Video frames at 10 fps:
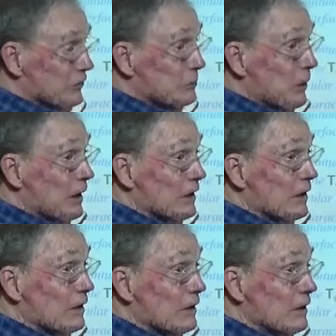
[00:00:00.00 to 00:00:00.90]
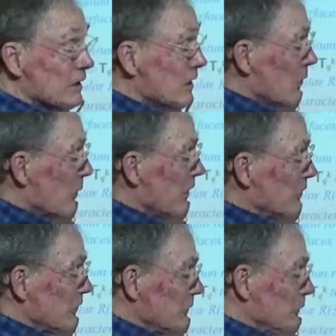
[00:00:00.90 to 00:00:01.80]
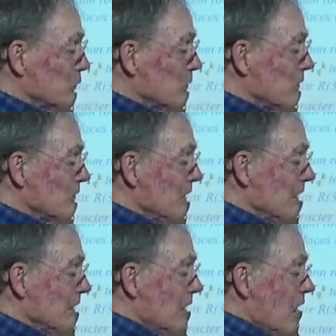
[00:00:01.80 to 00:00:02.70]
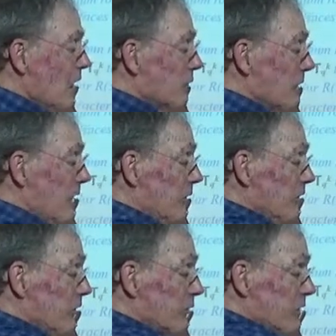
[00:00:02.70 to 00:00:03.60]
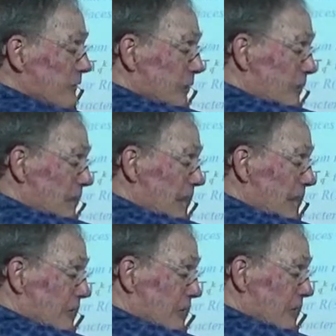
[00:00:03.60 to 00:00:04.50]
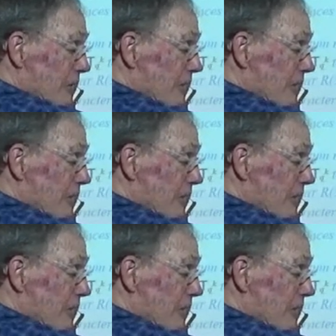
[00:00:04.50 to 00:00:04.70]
spread. Whereas if you rotate around the threefold axis,